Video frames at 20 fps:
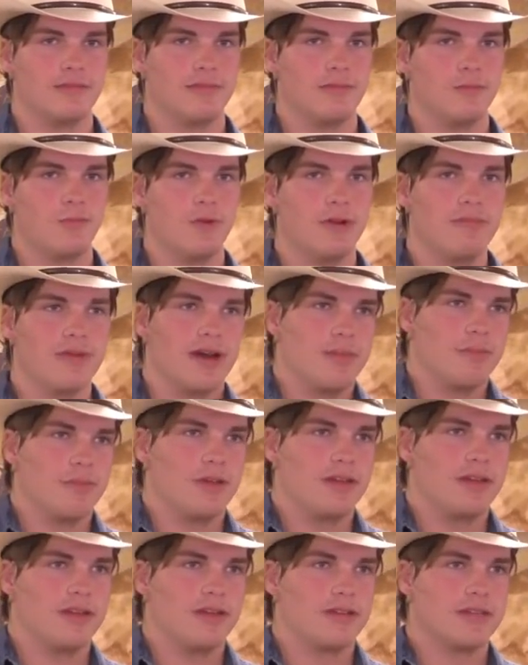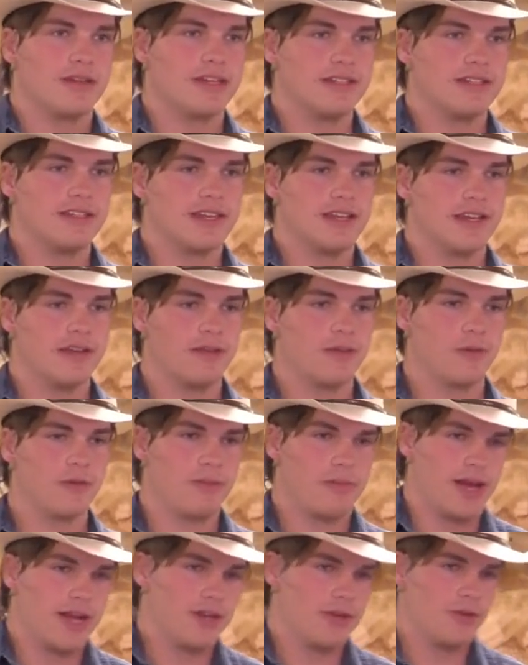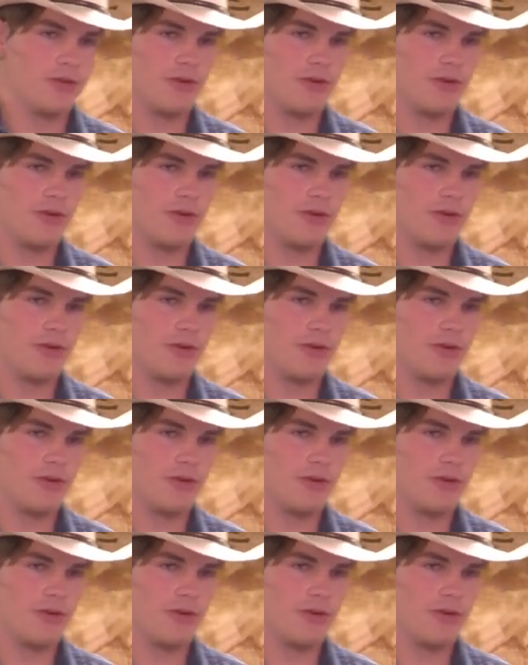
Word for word: we might be content and we might do